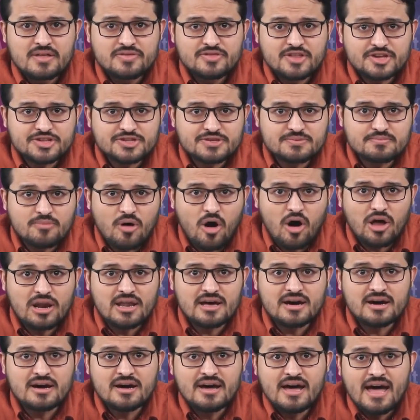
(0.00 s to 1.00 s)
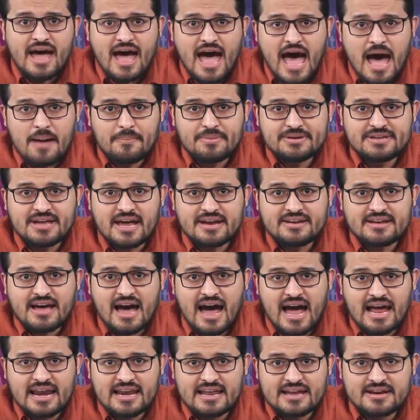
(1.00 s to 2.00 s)
The smaller habitat
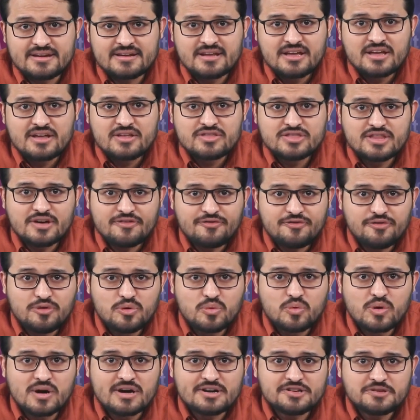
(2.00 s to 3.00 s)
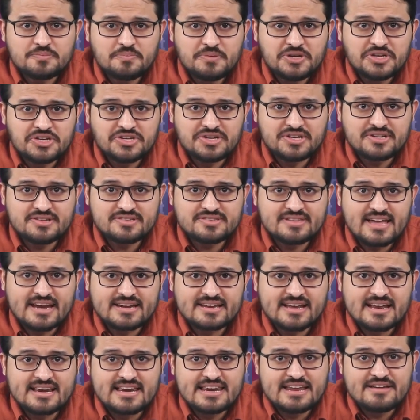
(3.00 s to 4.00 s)
island, the fewer species
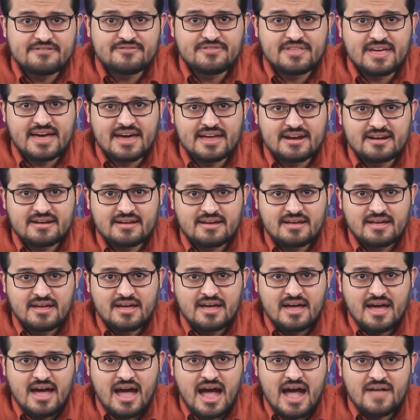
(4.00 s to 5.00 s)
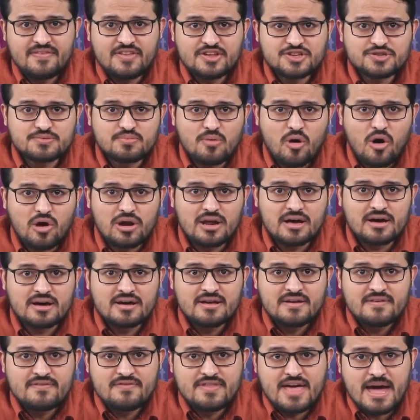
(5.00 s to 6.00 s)
that can live there, and the smaller
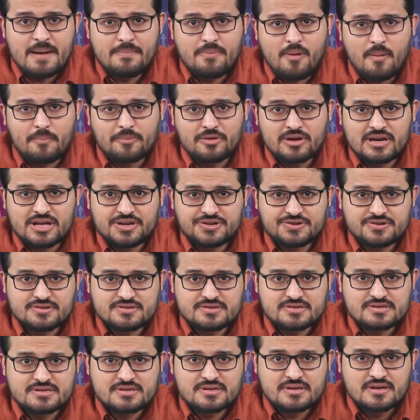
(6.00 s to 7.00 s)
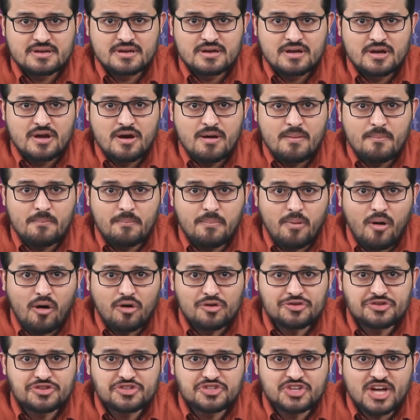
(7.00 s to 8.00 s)
their populations.
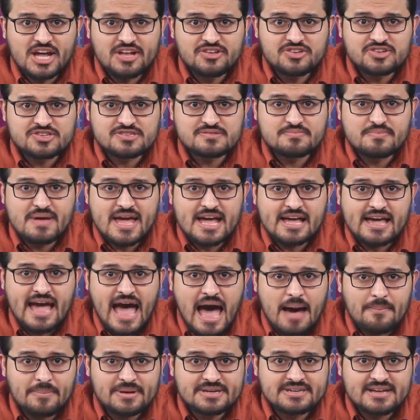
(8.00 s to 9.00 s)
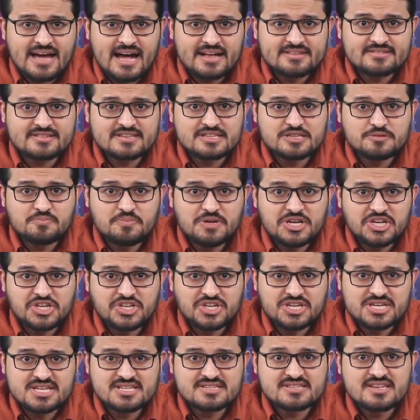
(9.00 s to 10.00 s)
Both changes make habitats and
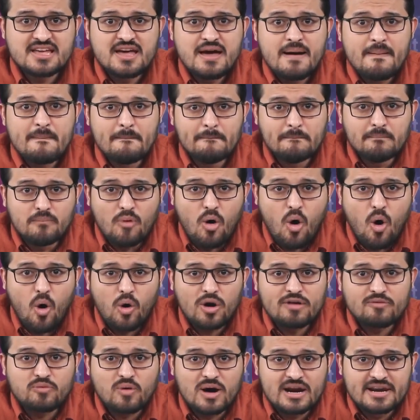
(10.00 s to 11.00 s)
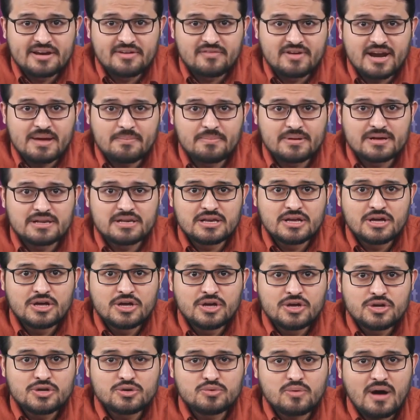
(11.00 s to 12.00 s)
species more vulnerable
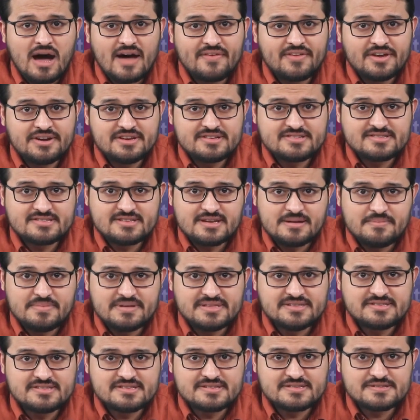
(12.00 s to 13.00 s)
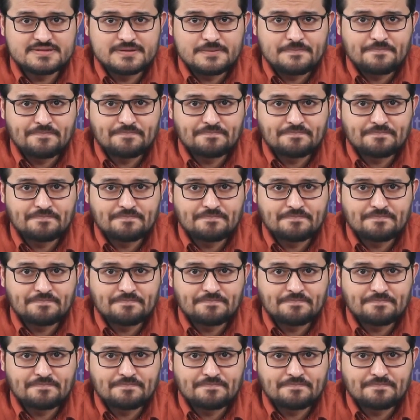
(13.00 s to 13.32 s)
to other disturbances.